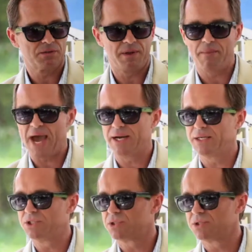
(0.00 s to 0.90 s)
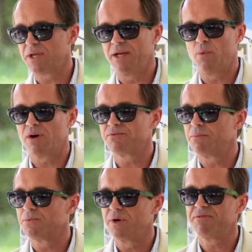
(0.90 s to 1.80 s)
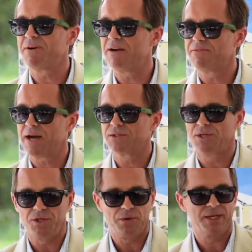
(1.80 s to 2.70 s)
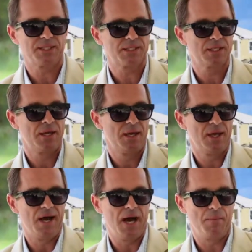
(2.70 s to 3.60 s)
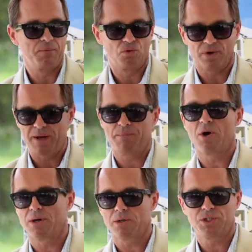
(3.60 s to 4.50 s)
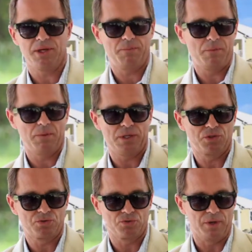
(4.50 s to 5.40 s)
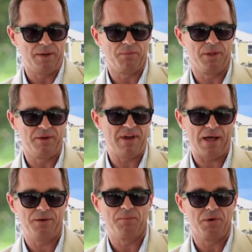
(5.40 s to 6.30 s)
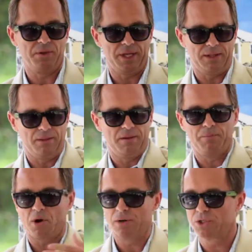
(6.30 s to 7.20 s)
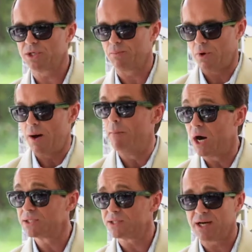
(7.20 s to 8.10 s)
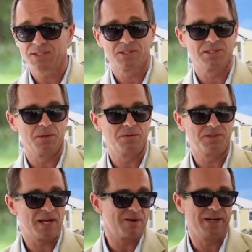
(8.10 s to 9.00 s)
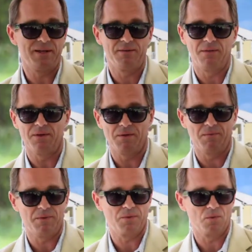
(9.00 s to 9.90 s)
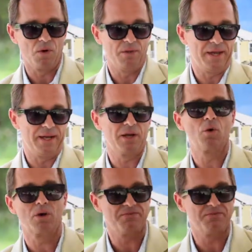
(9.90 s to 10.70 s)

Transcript: They manage anywhere from 3,000 to 5,000 units. Great partnership, extremely valuable in the partnership amongst us. So Terry, the role that Encore